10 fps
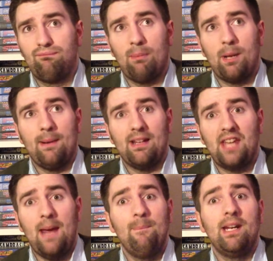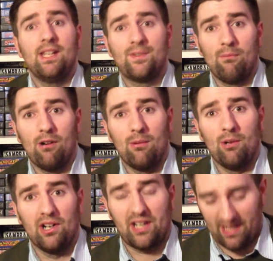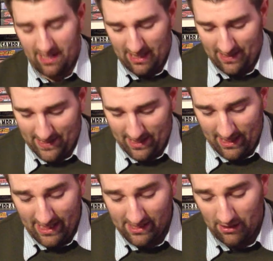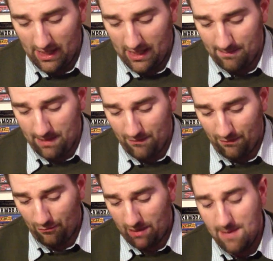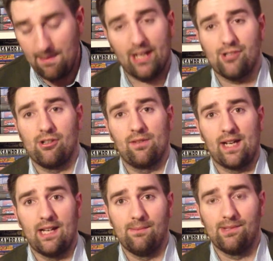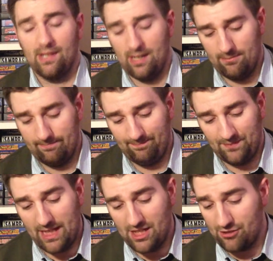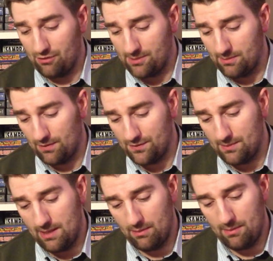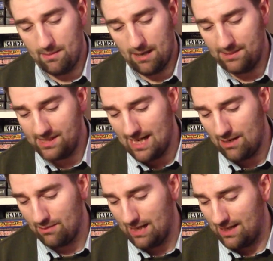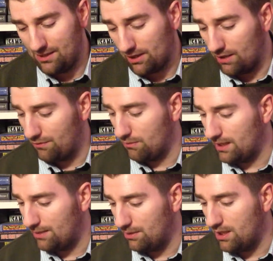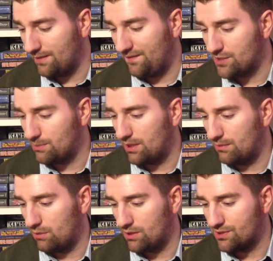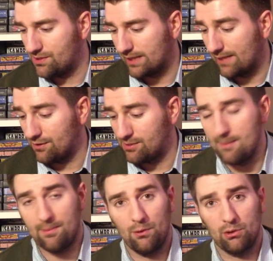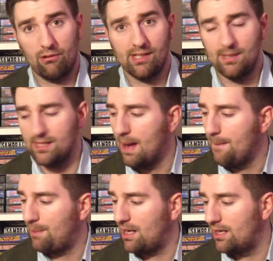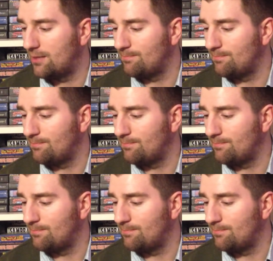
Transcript: probably about 10 minutes from my work, and he donated me 3 Megadrive games. He just dropped them off to me when we met up in town, and I'll go through what they were. The first one was given to me before Christmas, but